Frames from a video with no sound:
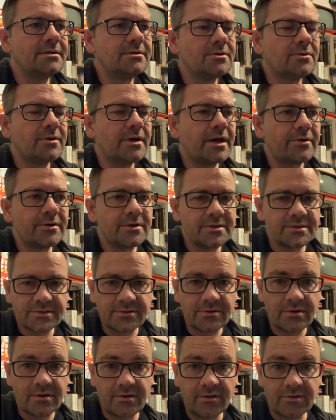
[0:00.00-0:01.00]
no errors,
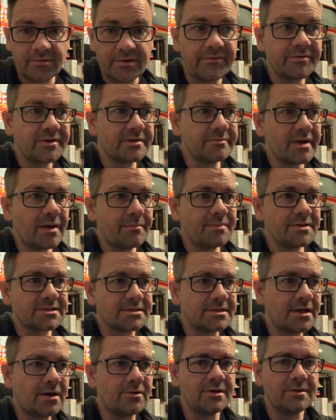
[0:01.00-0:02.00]
so our gravity map is
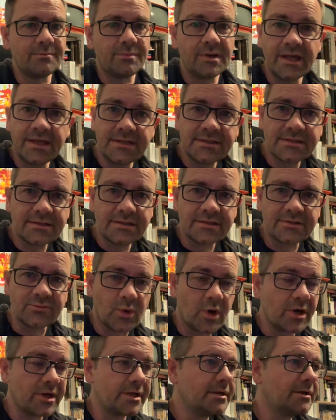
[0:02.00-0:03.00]
now in place, it's
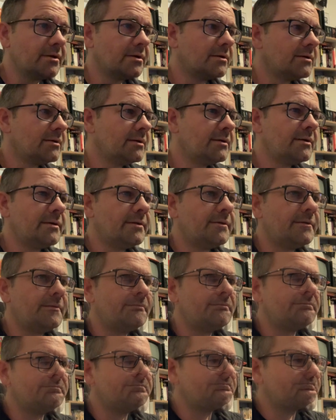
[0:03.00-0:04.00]
working.
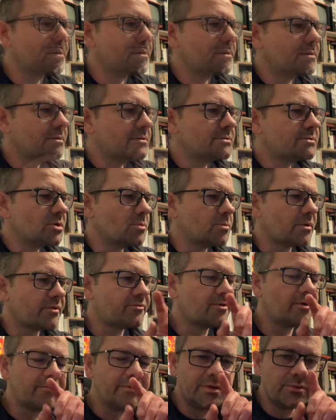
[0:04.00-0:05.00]
So
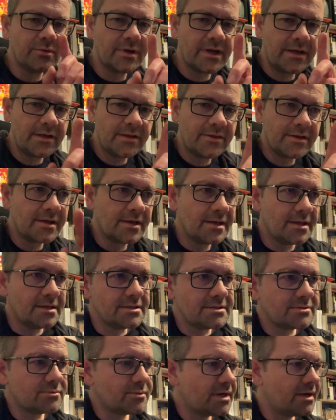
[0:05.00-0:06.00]
before we do anything
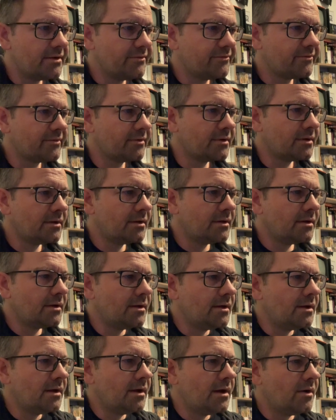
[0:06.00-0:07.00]
else, we have
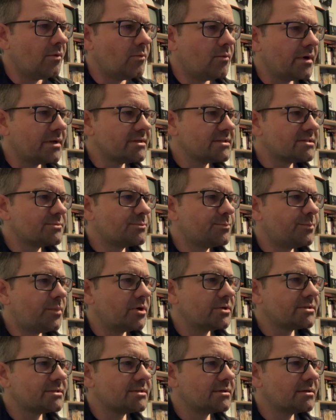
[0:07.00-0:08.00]
one
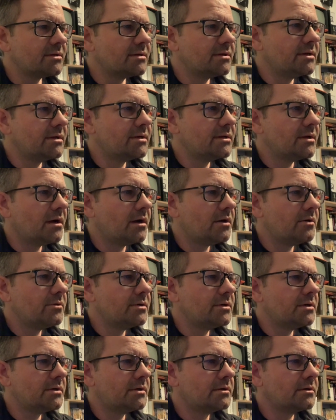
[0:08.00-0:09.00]
spot in
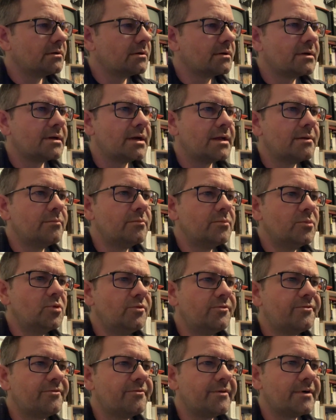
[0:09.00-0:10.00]
our canMove
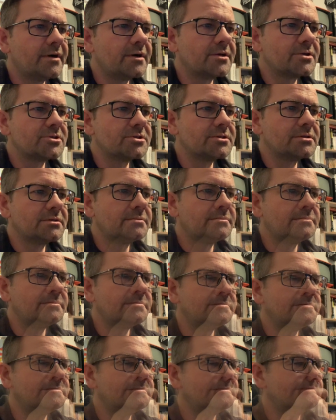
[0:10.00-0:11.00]
function.
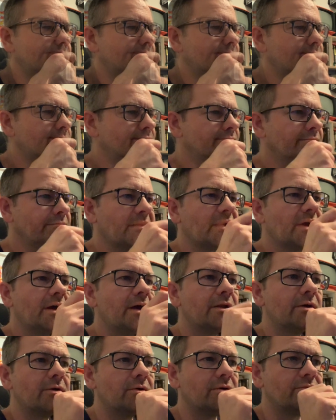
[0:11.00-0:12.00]
Oh
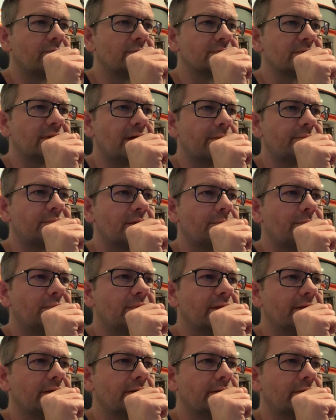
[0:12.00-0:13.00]
no, it was an update
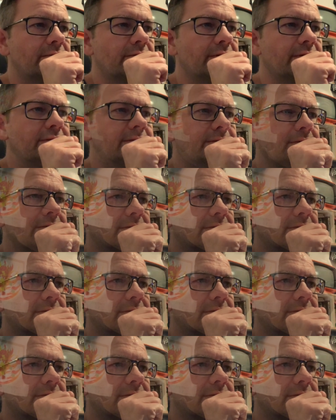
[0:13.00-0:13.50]
player, right?